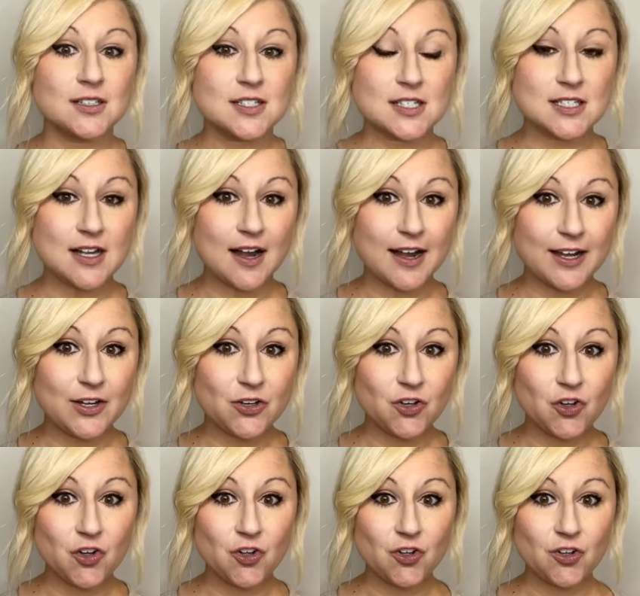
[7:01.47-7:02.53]

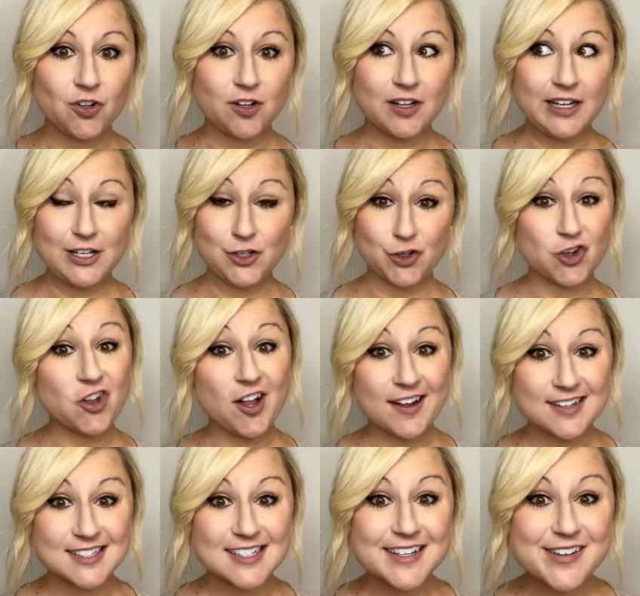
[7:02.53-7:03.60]
style in your
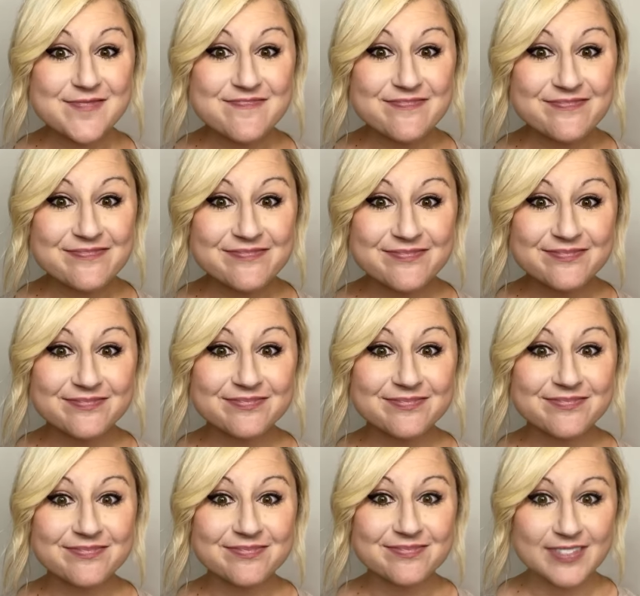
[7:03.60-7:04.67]
closet,
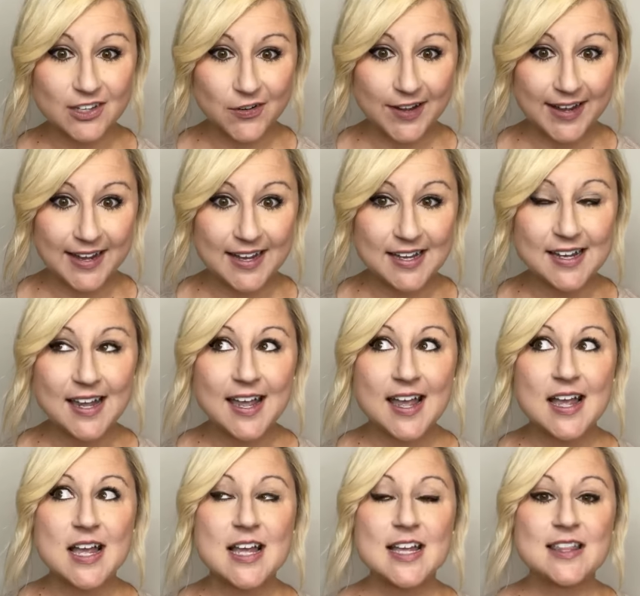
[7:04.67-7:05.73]
okay?
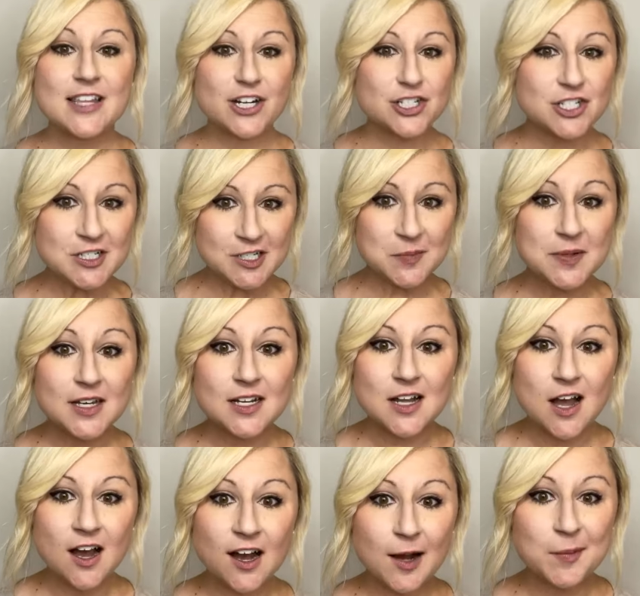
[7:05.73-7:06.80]
There's going to be a
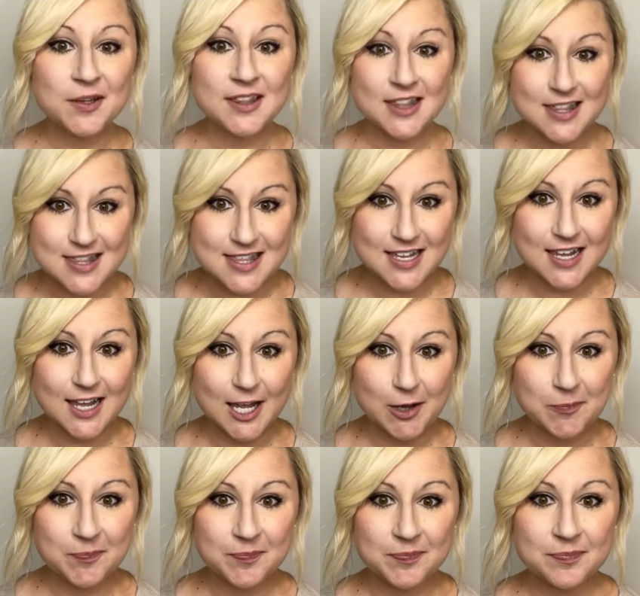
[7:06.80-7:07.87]
common
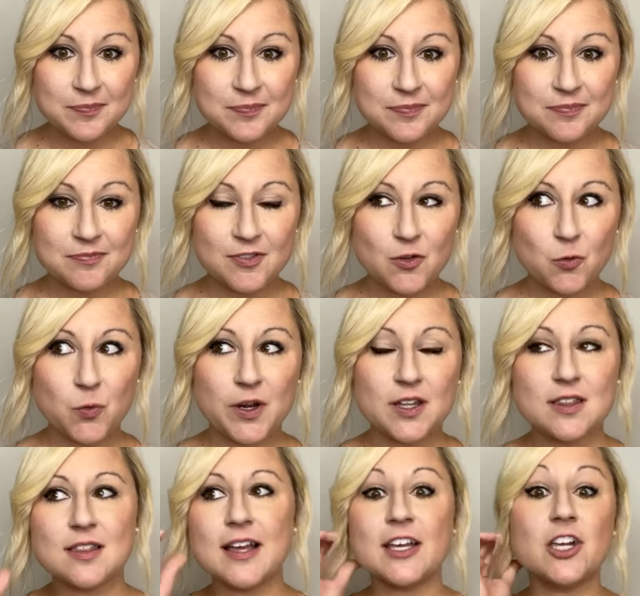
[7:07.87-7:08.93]
theme
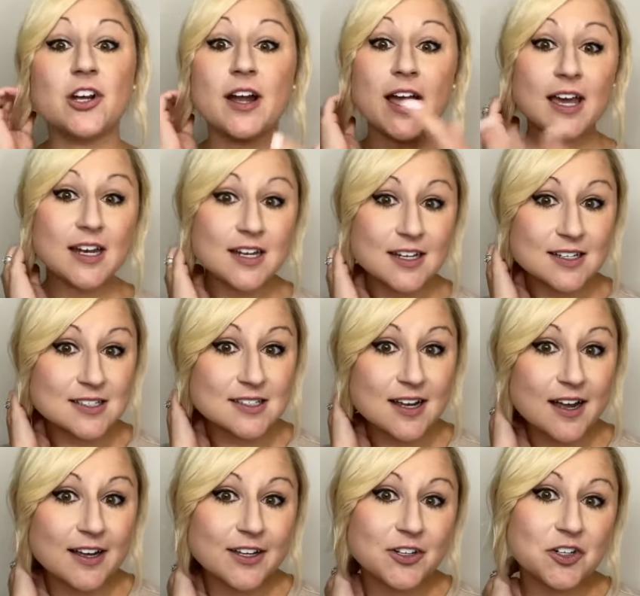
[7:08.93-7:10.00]
with like your editing
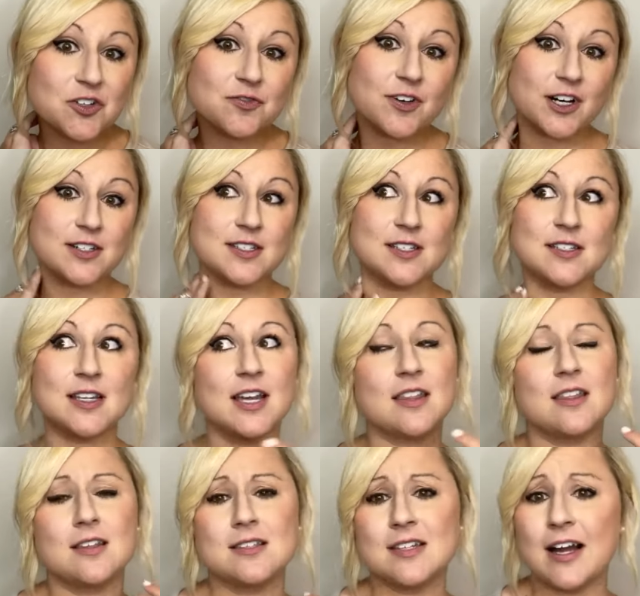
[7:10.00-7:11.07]
style versus like
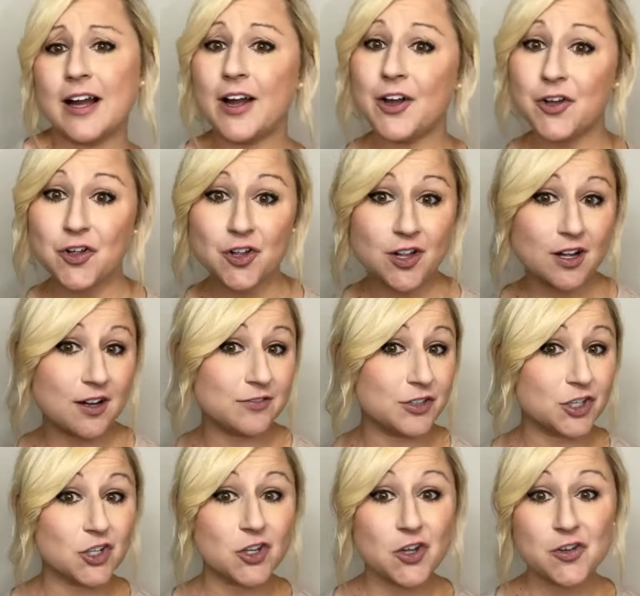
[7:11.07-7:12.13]
the style of your
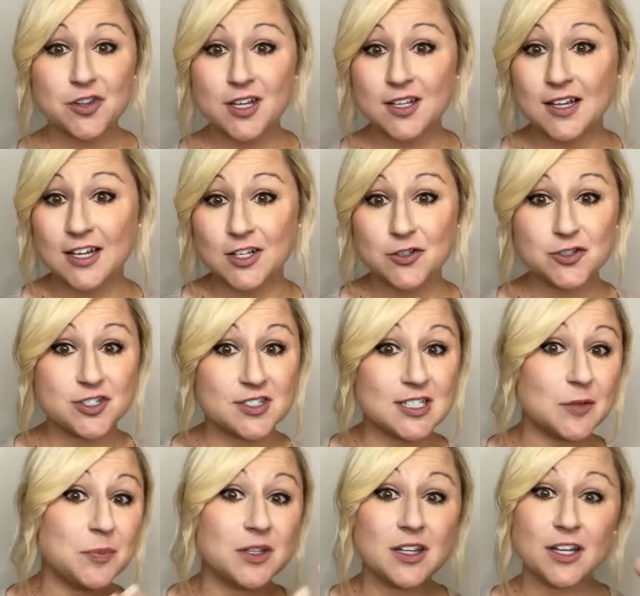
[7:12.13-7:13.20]
clothing that you just
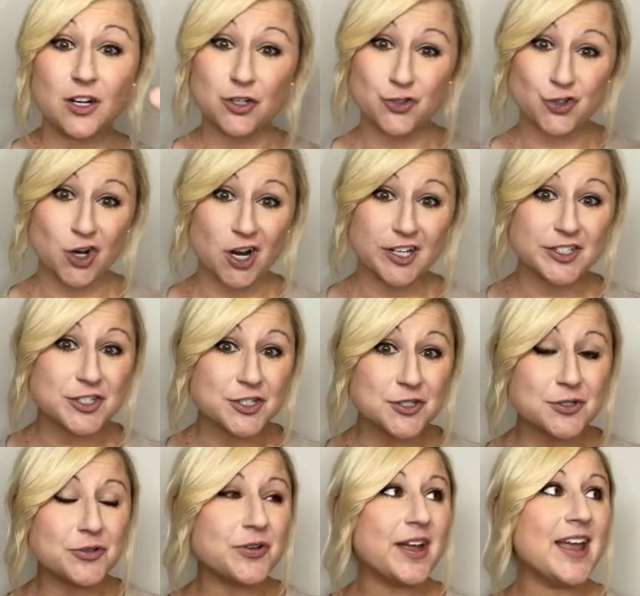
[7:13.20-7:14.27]
typically are drawn
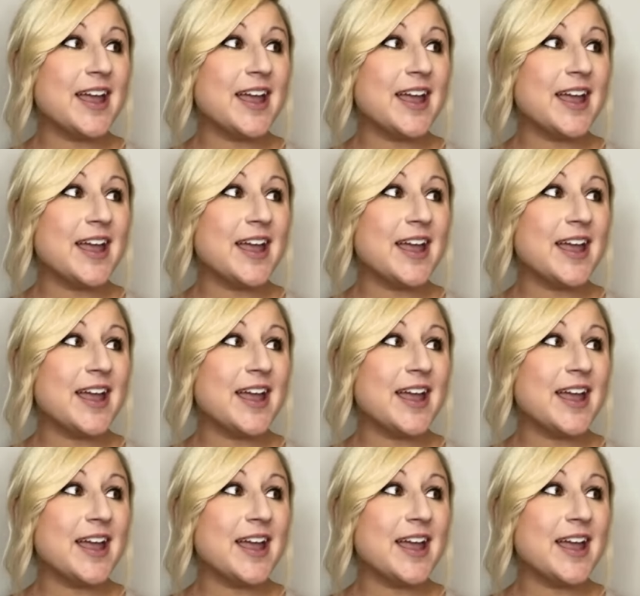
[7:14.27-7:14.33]
to,